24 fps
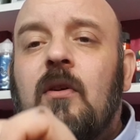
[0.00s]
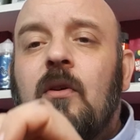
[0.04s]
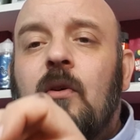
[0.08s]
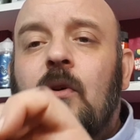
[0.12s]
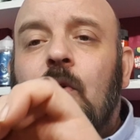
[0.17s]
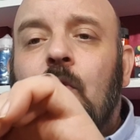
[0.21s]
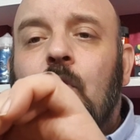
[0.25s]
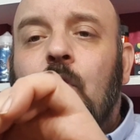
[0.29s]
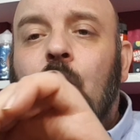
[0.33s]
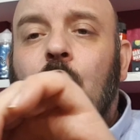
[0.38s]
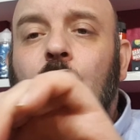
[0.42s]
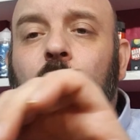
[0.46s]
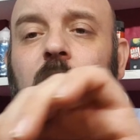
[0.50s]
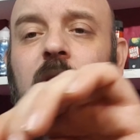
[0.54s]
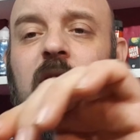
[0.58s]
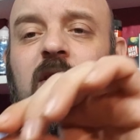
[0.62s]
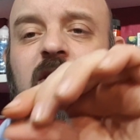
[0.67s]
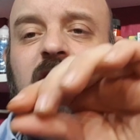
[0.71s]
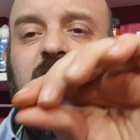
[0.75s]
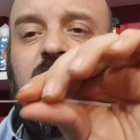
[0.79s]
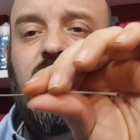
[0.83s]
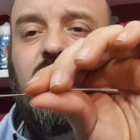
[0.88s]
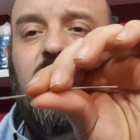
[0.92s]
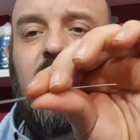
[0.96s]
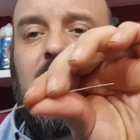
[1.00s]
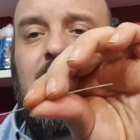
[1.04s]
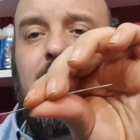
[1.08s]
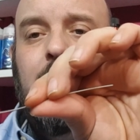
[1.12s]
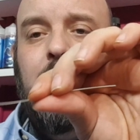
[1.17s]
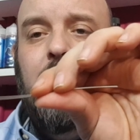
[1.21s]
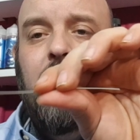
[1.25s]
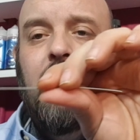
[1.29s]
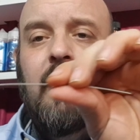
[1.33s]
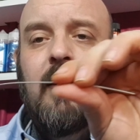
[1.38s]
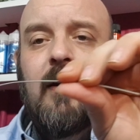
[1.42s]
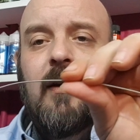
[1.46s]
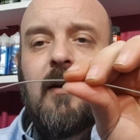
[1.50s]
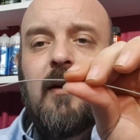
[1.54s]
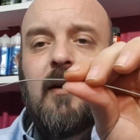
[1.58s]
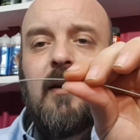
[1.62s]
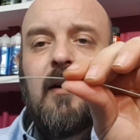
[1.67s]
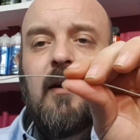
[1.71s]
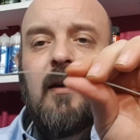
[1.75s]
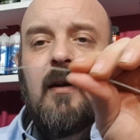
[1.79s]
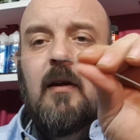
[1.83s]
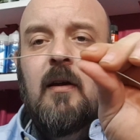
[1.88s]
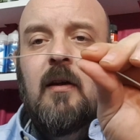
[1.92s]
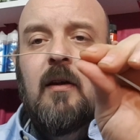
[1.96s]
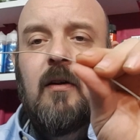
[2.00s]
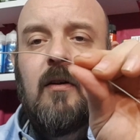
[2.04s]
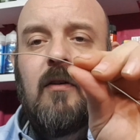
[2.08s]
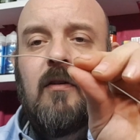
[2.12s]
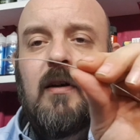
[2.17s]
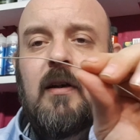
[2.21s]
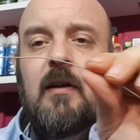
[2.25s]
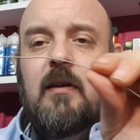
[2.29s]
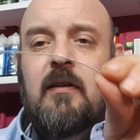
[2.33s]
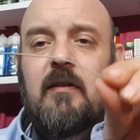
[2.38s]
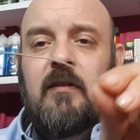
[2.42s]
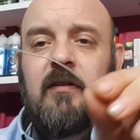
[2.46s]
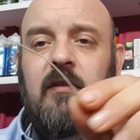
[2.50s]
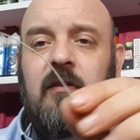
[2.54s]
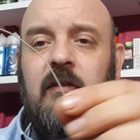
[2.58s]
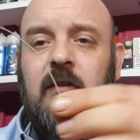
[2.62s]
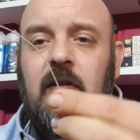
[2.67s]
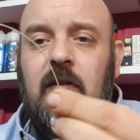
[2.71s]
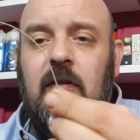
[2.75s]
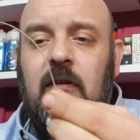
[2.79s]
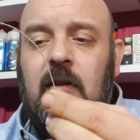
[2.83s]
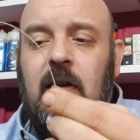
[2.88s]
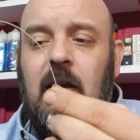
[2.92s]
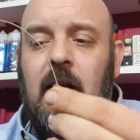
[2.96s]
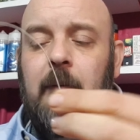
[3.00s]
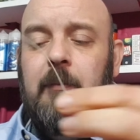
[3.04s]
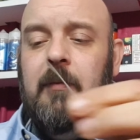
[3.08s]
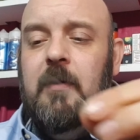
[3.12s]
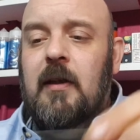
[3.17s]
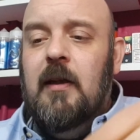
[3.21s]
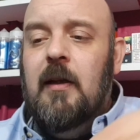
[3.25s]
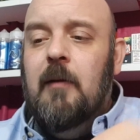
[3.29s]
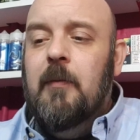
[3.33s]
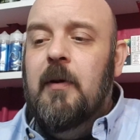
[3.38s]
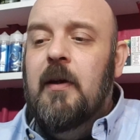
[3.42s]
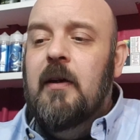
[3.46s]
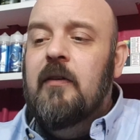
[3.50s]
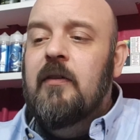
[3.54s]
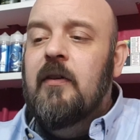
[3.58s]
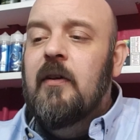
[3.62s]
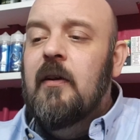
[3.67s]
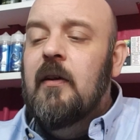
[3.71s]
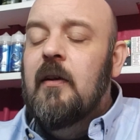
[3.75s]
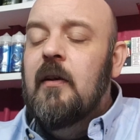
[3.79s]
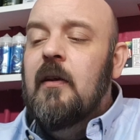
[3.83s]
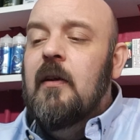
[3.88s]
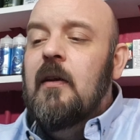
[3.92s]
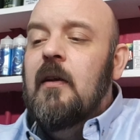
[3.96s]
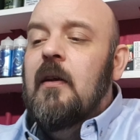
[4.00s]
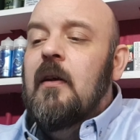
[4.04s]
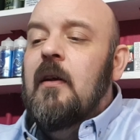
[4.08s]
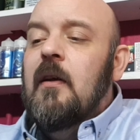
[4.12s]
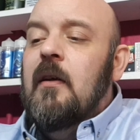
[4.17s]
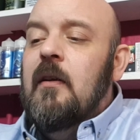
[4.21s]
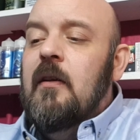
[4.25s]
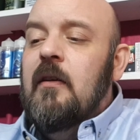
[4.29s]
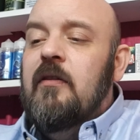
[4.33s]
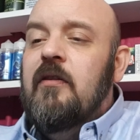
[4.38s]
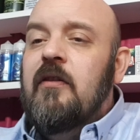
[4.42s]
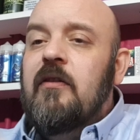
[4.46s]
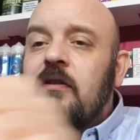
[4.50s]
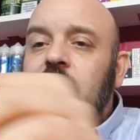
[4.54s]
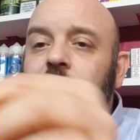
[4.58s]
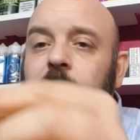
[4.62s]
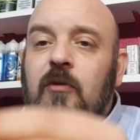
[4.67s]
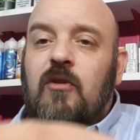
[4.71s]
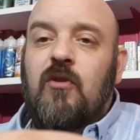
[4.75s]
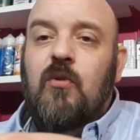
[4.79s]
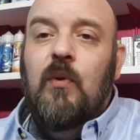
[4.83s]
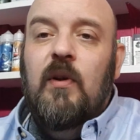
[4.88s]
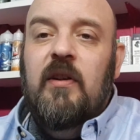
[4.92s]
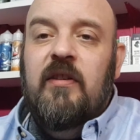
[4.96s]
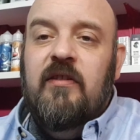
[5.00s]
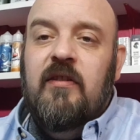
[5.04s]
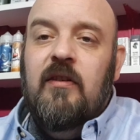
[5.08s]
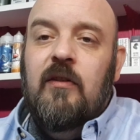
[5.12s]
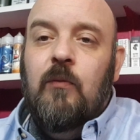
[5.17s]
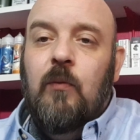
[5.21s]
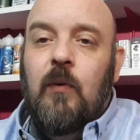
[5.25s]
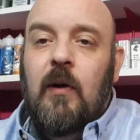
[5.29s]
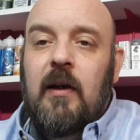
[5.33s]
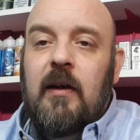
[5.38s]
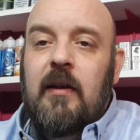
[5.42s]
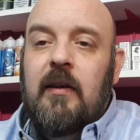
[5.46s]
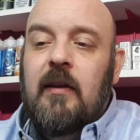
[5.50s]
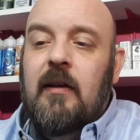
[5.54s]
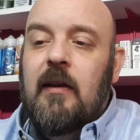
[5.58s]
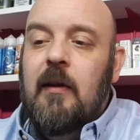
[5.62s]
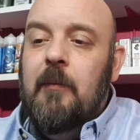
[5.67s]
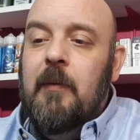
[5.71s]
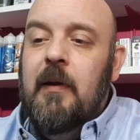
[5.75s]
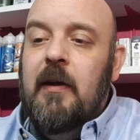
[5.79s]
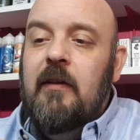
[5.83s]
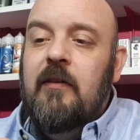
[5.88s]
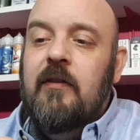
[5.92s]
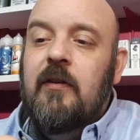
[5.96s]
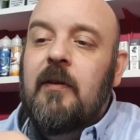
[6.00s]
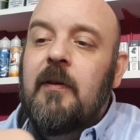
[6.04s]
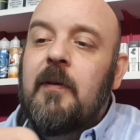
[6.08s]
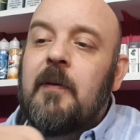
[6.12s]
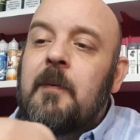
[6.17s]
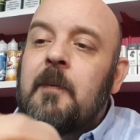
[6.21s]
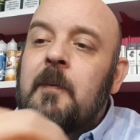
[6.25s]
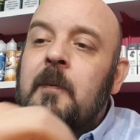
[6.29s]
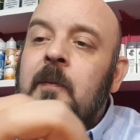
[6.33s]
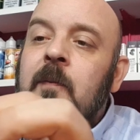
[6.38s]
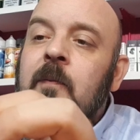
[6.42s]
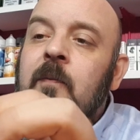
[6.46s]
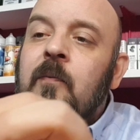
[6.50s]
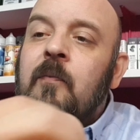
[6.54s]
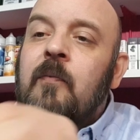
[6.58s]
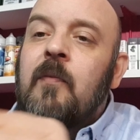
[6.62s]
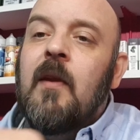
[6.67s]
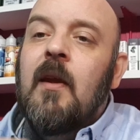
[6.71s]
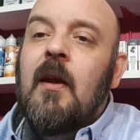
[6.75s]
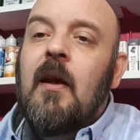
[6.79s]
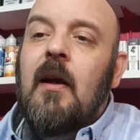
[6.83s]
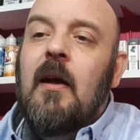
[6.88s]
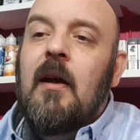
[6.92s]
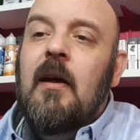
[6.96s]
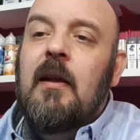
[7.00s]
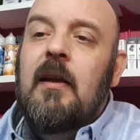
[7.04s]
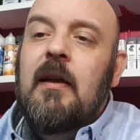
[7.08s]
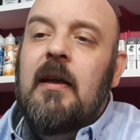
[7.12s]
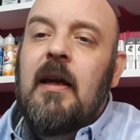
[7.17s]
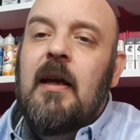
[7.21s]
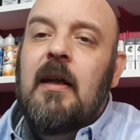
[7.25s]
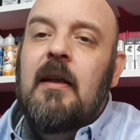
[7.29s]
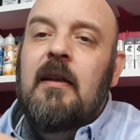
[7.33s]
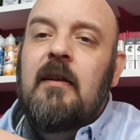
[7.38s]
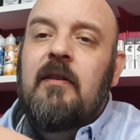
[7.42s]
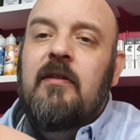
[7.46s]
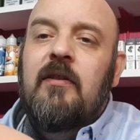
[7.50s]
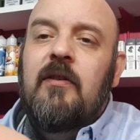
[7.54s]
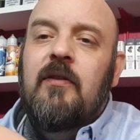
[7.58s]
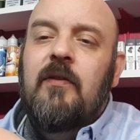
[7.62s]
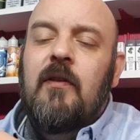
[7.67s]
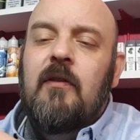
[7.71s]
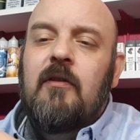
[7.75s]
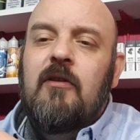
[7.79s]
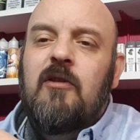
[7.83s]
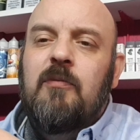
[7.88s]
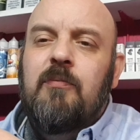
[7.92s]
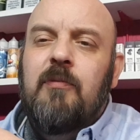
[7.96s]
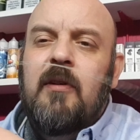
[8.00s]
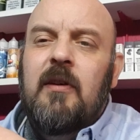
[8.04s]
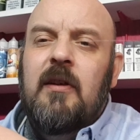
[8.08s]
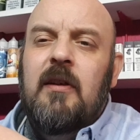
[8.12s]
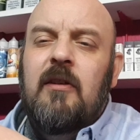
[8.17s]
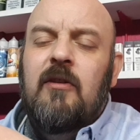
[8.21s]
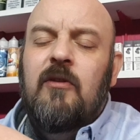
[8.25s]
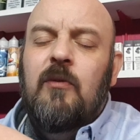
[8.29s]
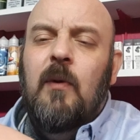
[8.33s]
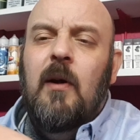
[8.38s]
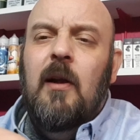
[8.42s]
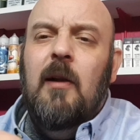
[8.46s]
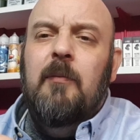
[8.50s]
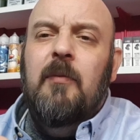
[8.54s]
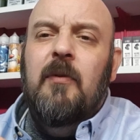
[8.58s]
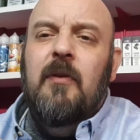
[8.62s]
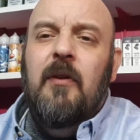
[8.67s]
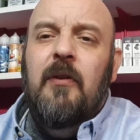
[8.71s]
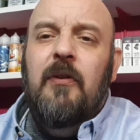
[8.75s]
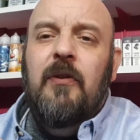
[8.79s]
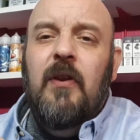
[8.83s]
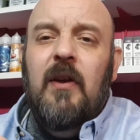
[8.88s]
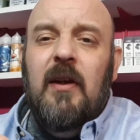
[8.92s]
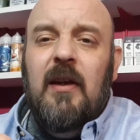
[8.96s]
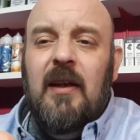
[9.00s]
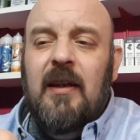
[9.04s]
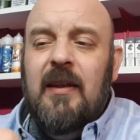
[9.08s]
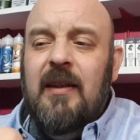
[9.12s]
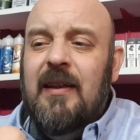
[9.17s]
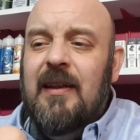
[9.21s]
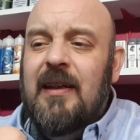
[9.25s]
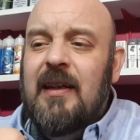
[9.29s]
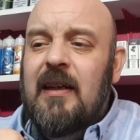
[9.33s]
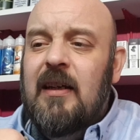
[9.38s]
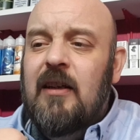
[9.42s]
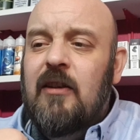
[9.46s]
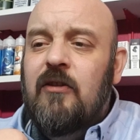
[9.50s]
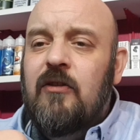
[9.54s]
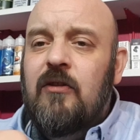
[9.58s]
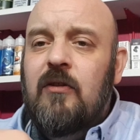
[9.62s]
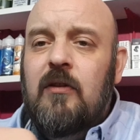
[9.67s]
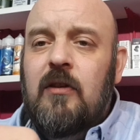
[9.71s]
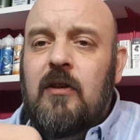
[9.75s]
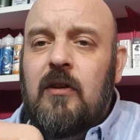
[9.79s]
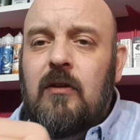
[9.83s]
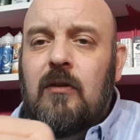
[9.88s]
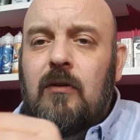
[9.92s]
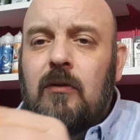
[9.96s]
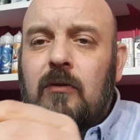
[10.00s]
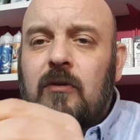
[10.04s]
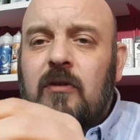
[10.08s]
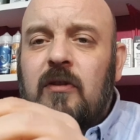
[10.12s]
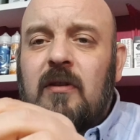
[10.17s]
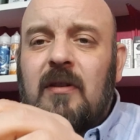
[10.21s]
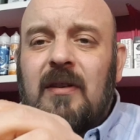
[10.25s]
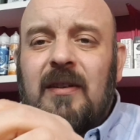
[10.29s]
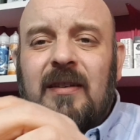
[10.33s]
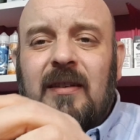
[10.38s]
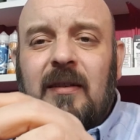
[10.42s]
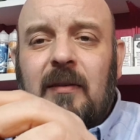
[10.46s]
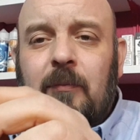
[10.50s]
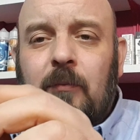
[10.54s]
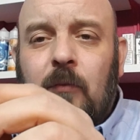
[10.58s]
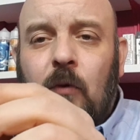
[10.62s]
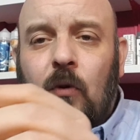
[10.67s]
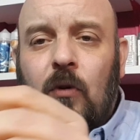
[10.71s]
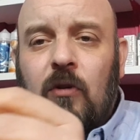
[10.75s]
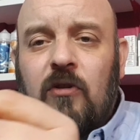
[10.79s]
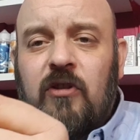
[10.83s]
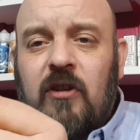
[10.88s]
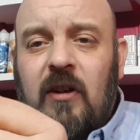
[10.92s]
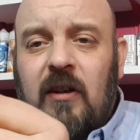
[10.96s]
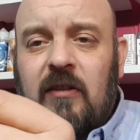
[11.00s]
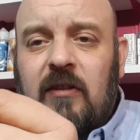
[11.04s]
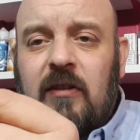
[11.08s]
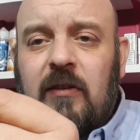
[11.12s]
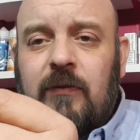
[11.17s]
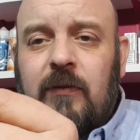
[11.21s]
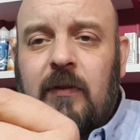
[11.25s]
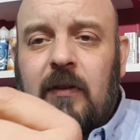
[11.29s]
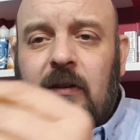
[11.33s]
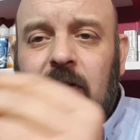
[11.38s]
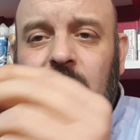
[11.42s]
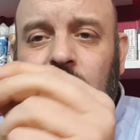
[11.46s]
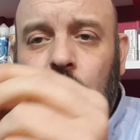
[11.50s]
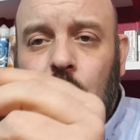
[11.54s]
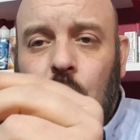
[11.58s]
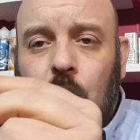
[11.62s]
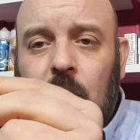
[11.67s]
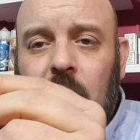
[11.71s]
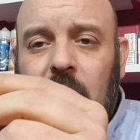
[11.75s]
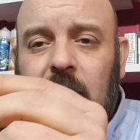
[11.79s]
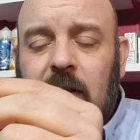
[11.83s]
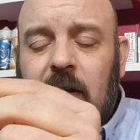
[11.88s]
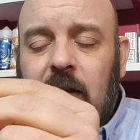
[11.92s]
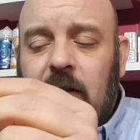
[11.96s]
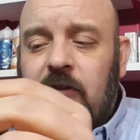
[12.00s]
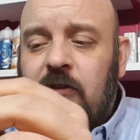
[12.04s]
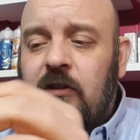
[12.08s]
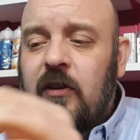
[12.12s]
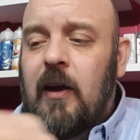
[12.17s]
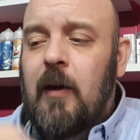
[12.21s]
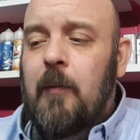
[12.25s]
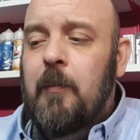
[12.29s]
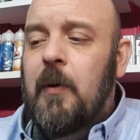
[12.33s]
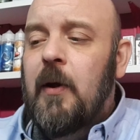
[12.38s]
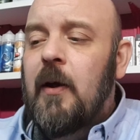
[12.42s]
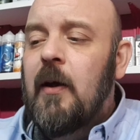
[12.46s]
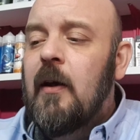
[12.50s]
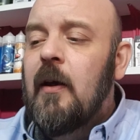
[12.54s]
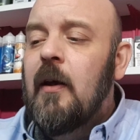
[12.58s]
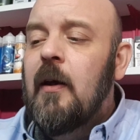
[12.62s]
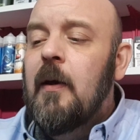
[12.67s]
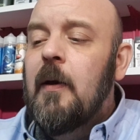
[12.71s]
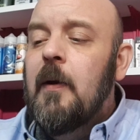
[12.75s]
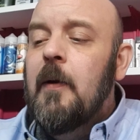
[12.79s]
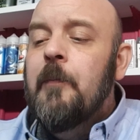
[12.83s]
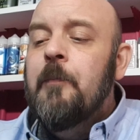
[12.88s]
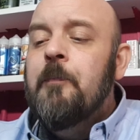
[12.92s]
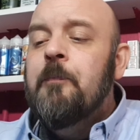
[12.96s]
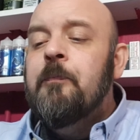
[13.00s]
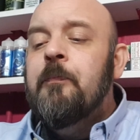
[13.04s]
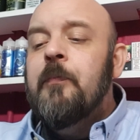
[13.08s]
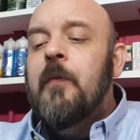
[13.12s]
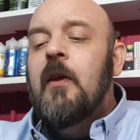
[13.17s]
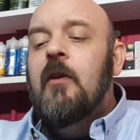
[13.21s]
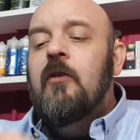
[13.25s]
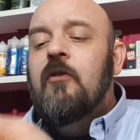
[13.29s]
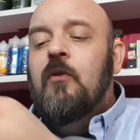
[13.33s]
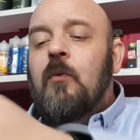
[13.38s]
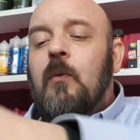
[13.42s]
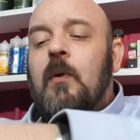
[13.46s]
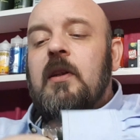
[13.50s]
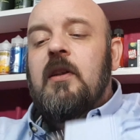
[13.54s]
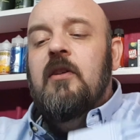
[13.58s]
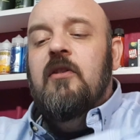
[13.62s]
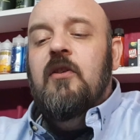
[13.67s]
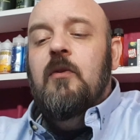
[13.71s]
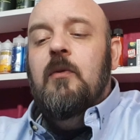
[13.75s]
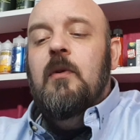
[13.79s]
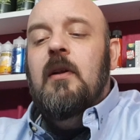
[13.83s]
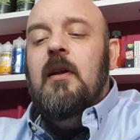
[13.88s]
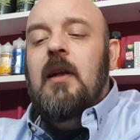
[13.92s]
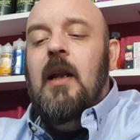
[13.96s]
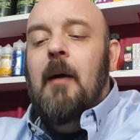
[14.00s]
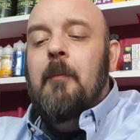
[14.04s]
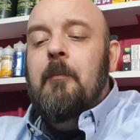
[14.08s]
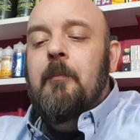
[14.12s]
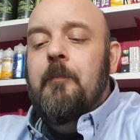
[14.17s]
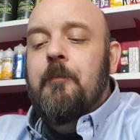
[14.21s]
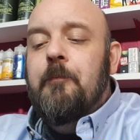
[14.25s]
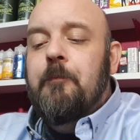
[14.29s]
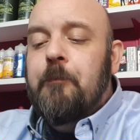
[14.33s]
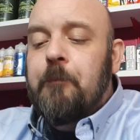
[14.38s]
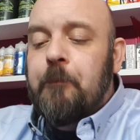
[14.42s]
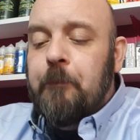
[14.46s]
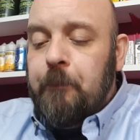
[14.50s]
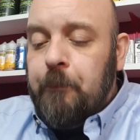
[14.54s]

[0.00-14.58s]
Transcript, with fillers: to hold its shape. All right, this is the clap that I made. This is some twisted wire that I made. And again, this is very springy as well, but the thicker the gauge you use, the more chance of you holding that shape. So when you're doing a clapping,